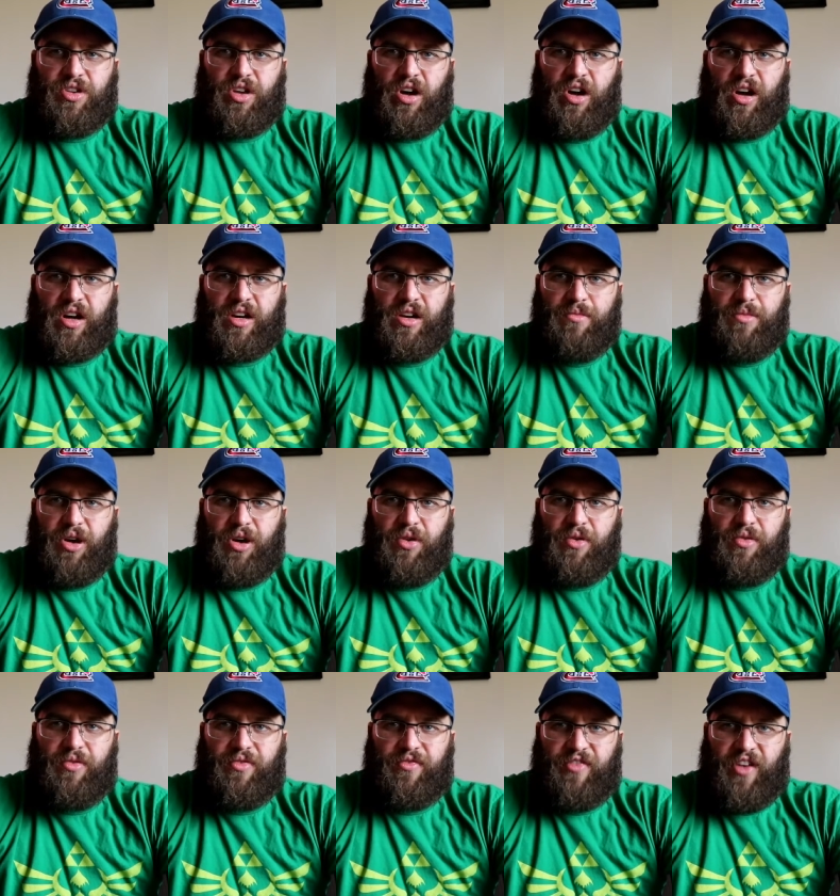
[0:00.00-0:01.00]
talked
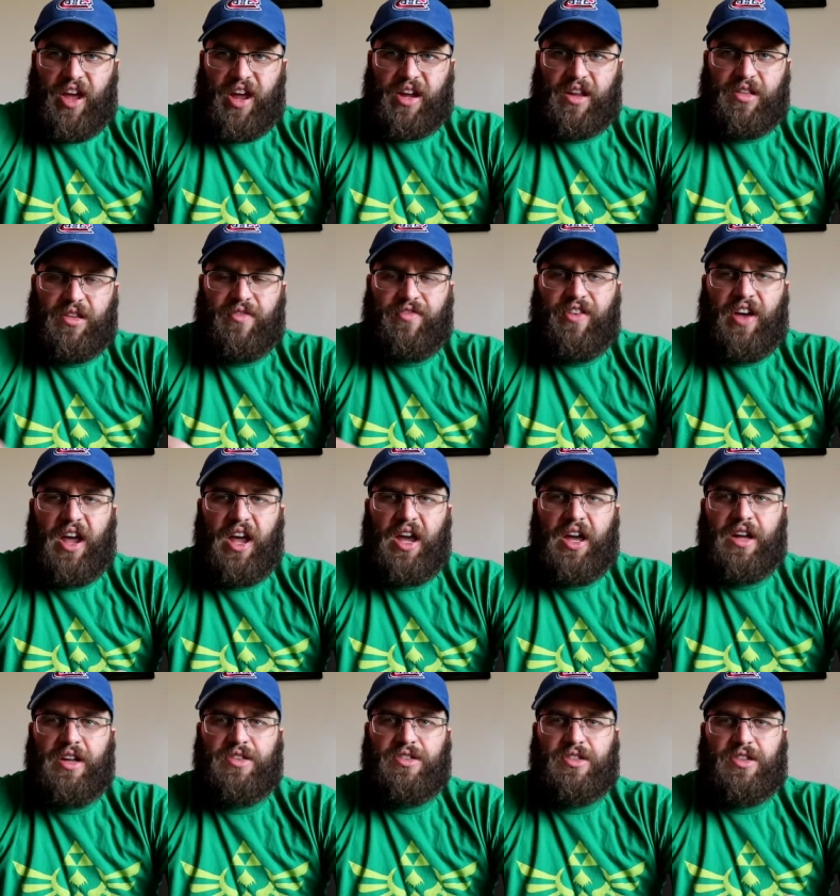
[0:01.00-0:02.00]
about thanking the
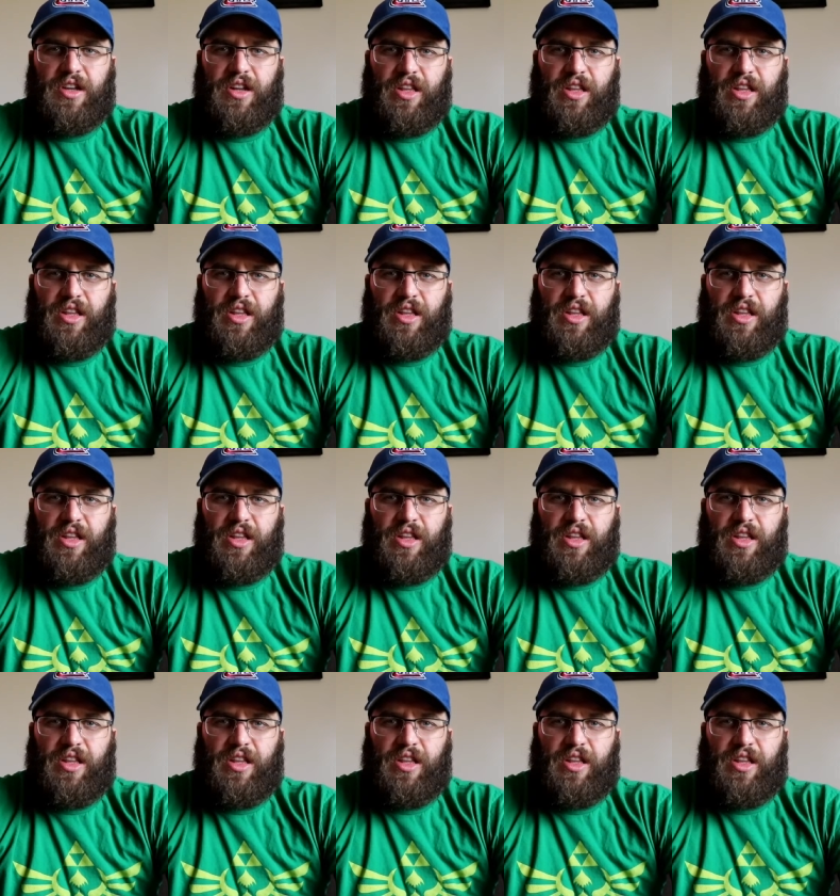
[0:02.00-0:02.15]
fans,